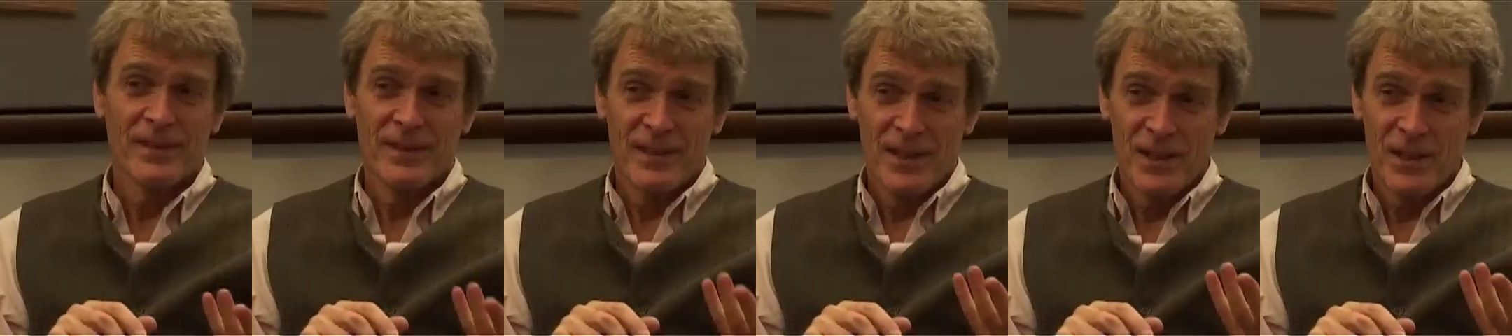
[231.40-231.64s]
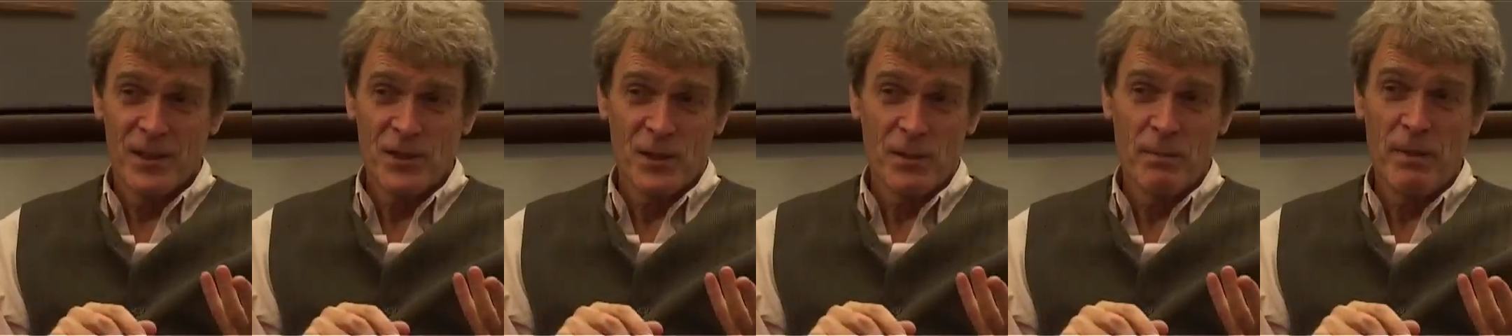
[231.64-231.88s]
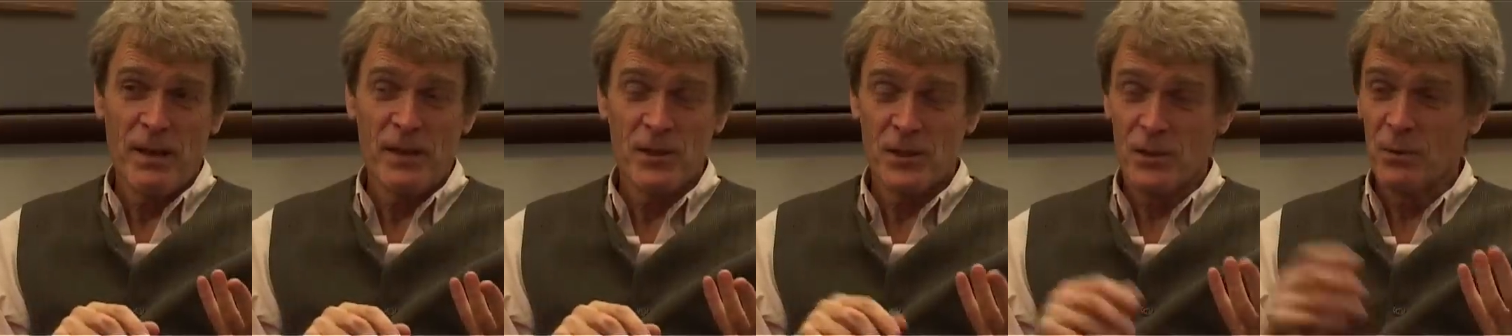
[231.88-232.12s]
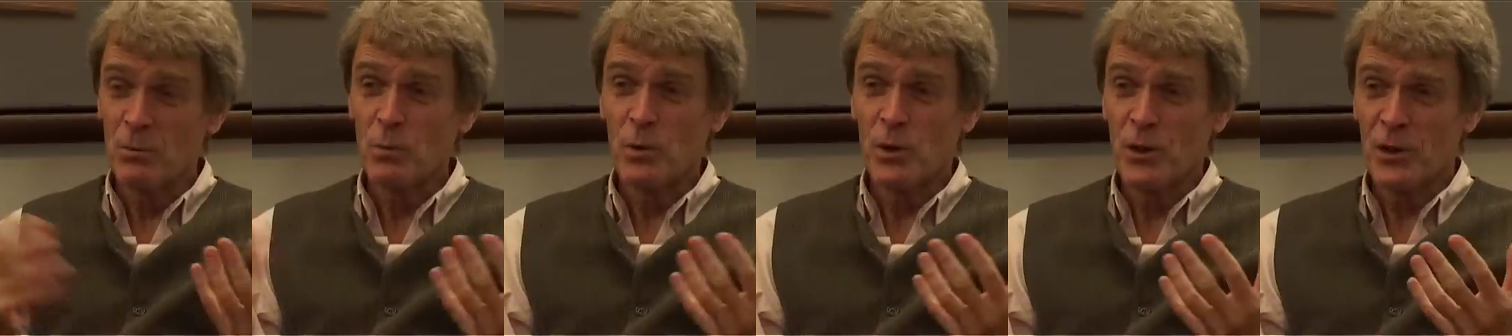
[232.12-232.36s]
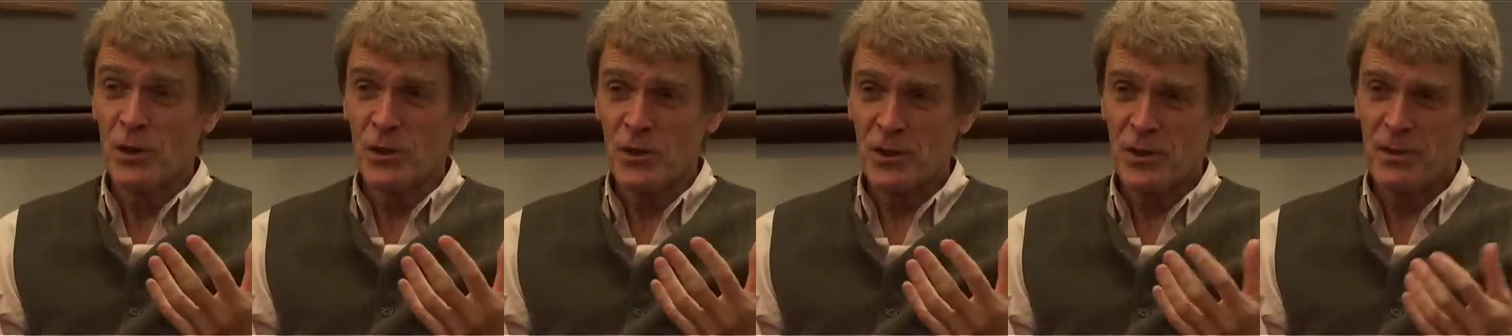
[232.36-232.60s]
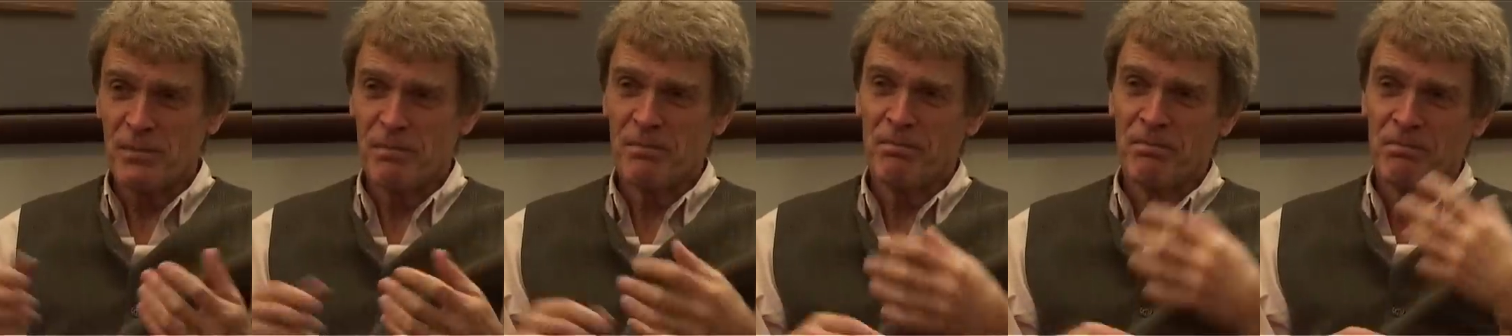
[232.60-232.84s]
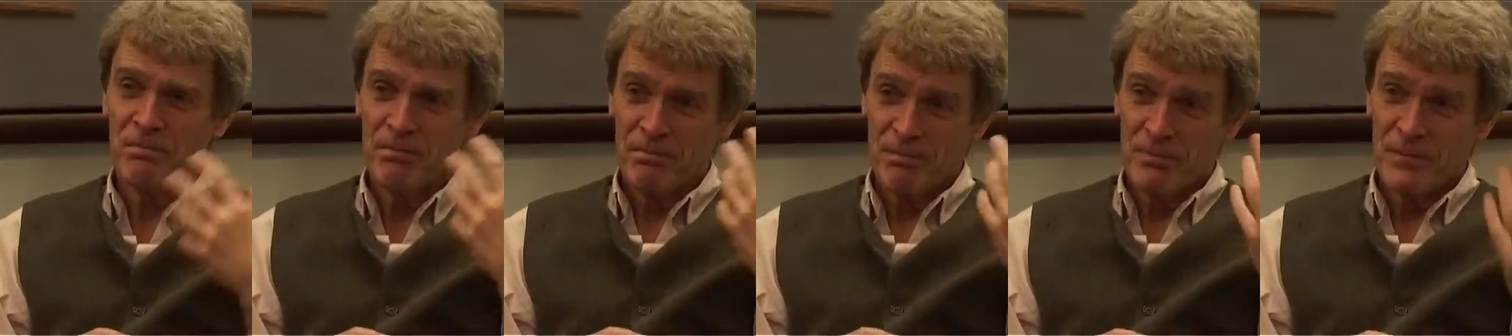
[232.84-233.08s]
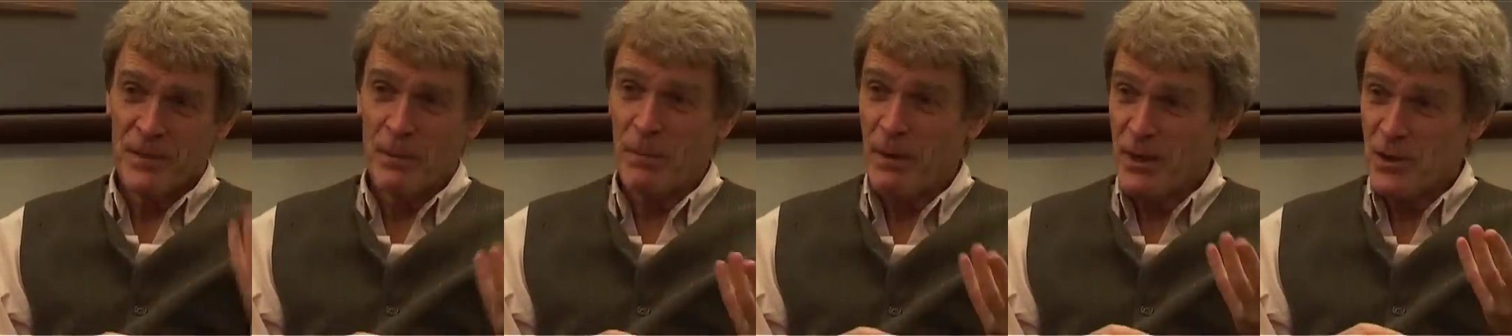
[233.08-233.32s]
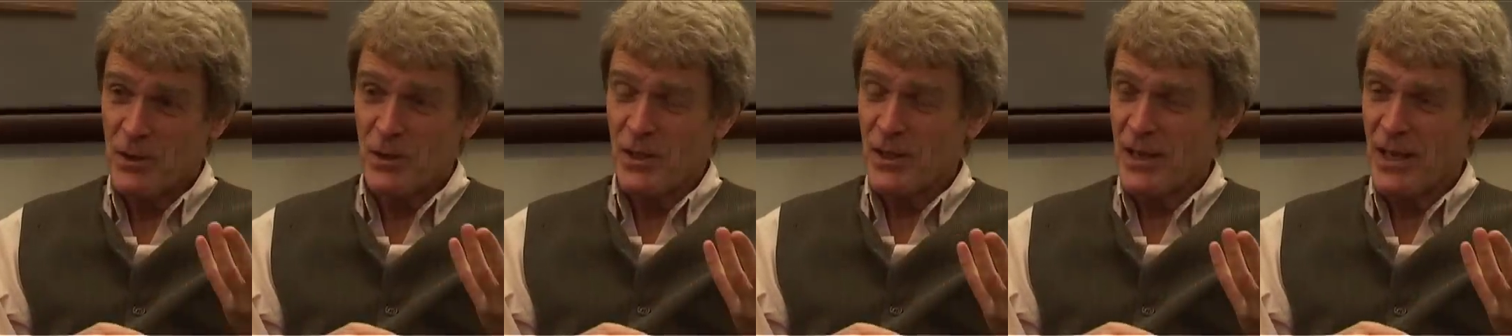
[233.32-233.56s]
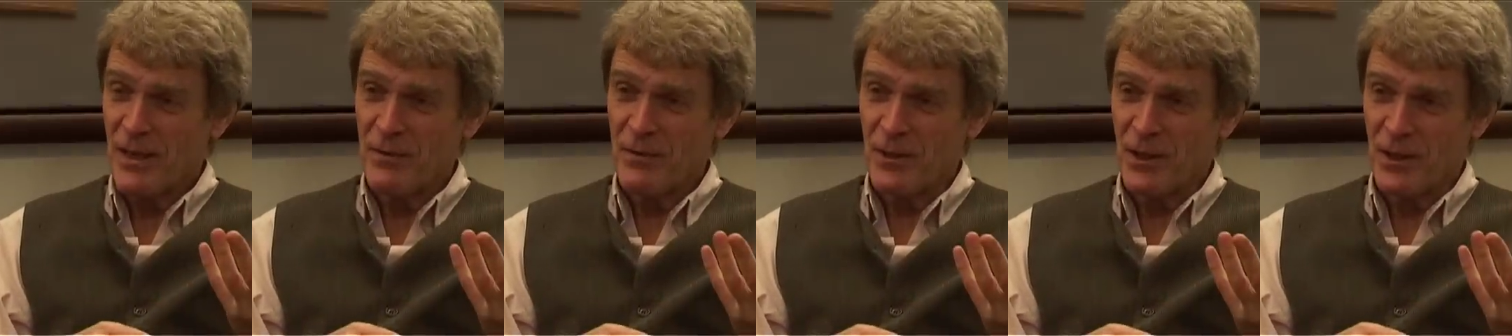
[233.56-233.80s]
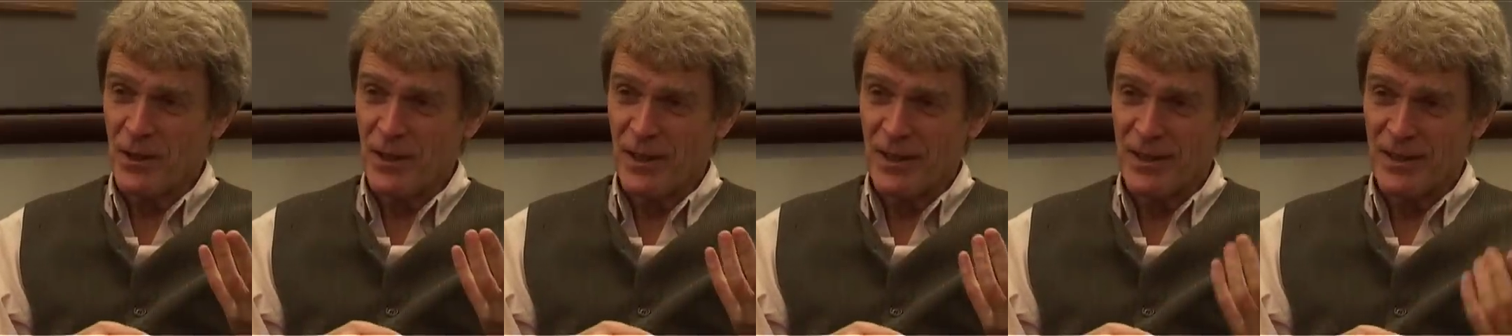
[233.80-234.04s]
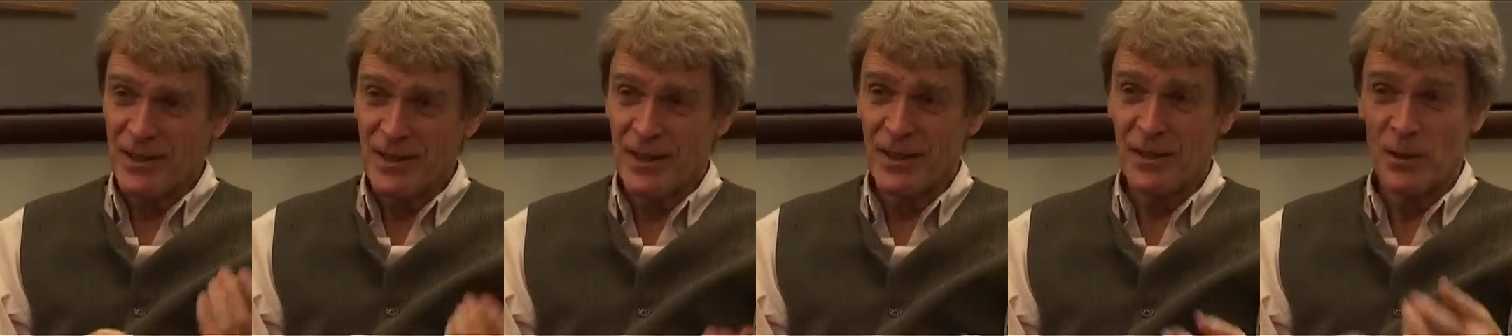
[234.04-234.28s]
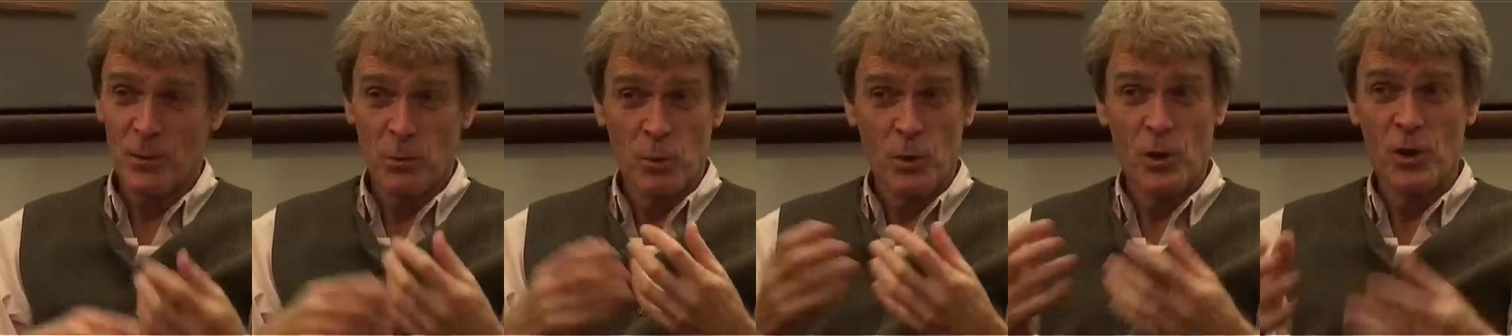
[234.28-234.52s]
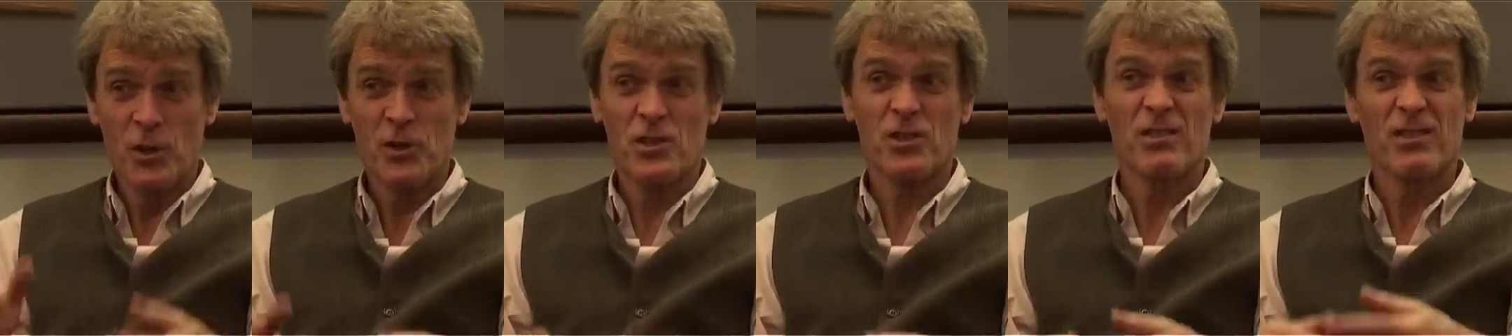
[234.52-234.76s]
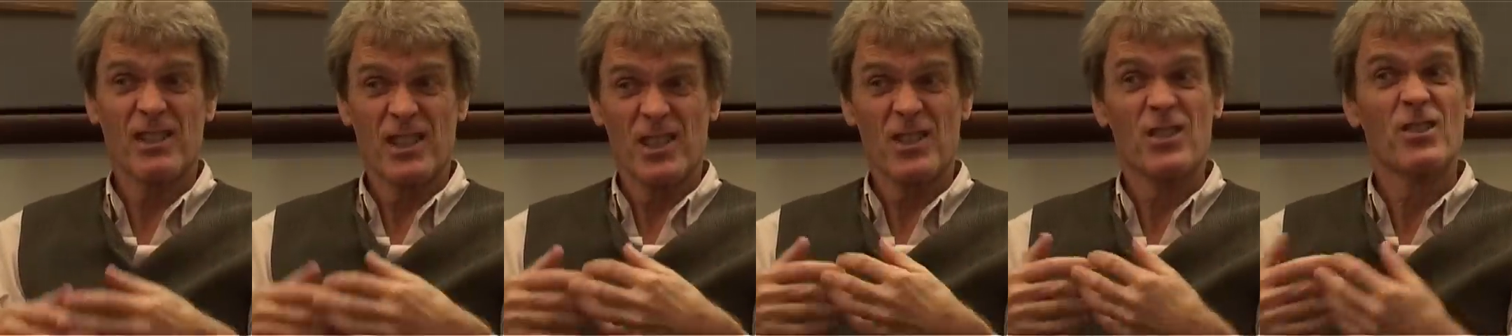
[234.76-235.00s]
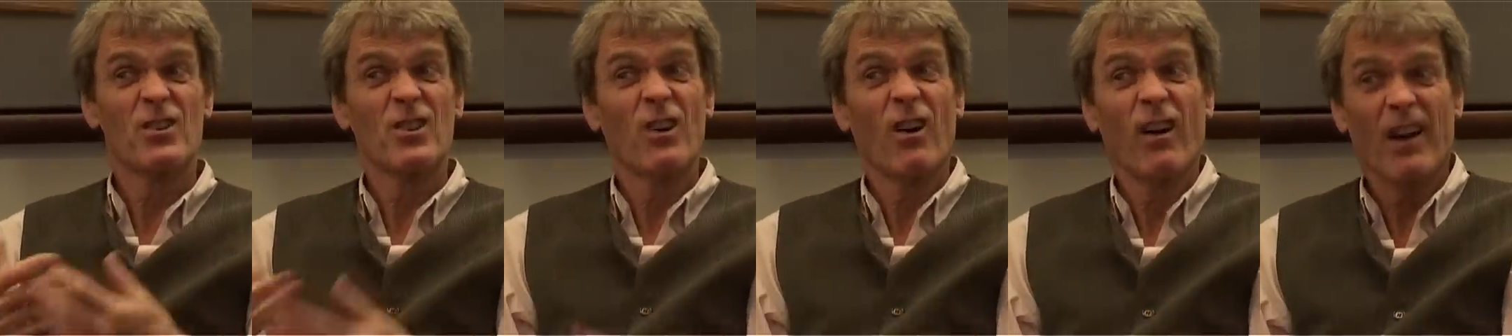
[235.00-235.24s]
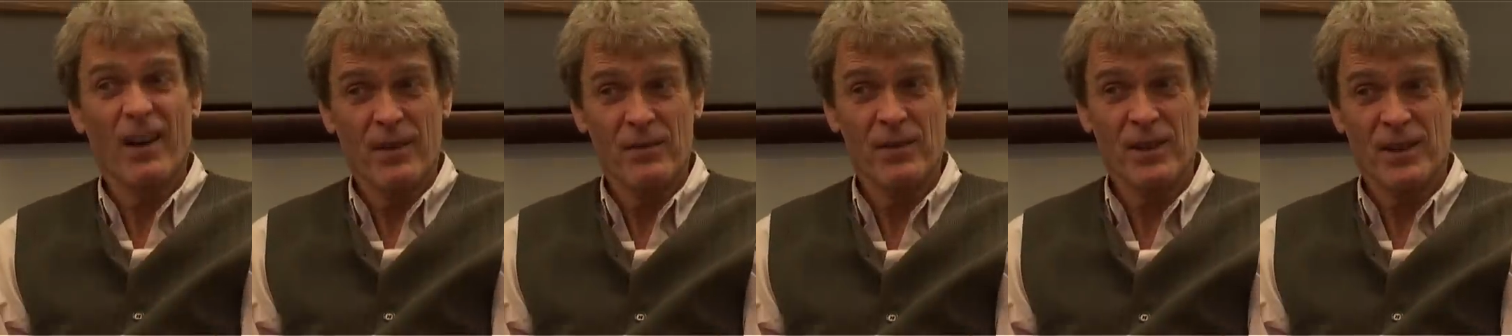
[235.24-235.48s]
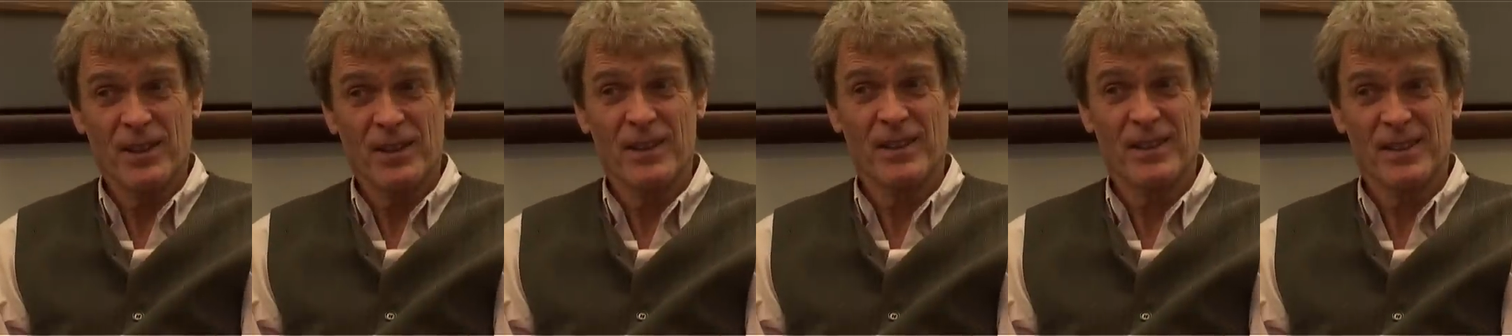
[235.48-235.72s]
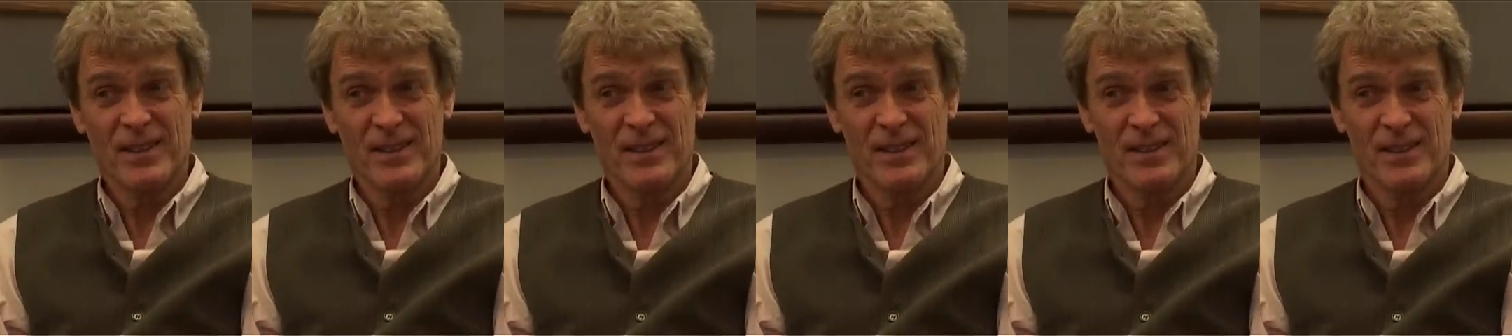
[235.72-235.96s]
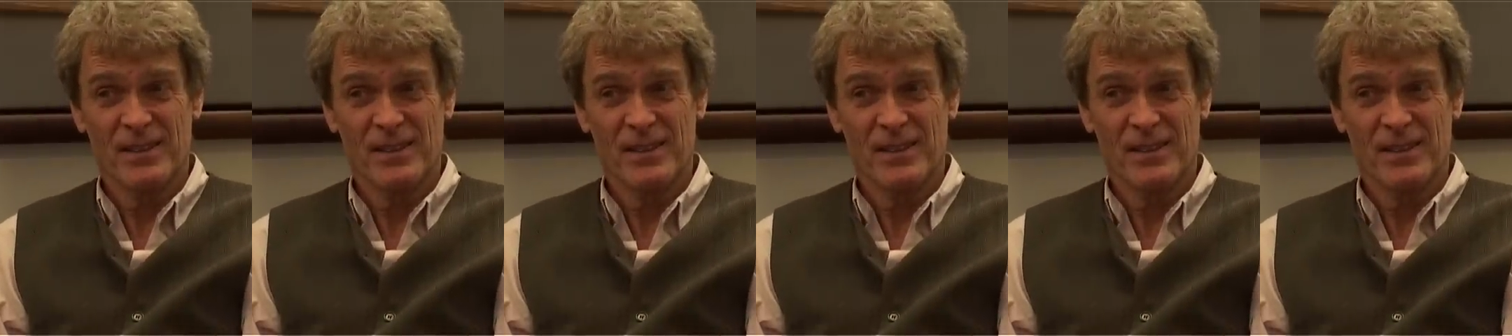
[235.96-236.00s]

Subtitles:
It's the best and worst. The best is having an idea, the worst is not having an idea.